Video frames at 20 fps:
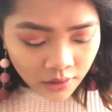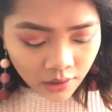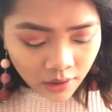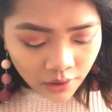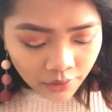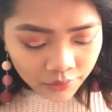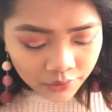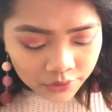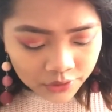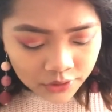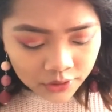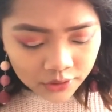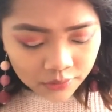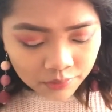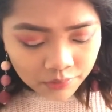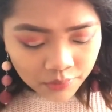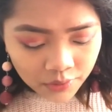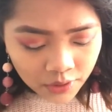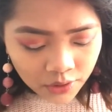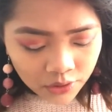I will
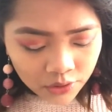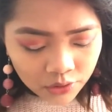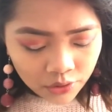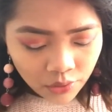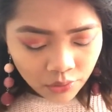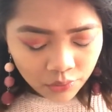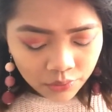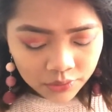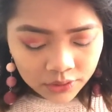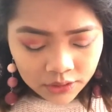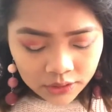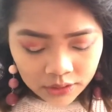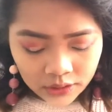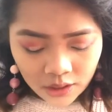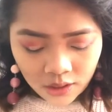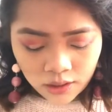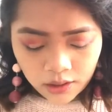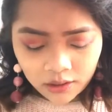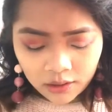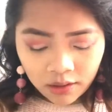just be
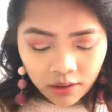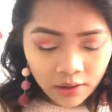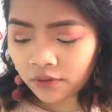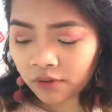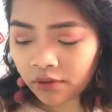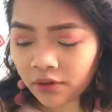using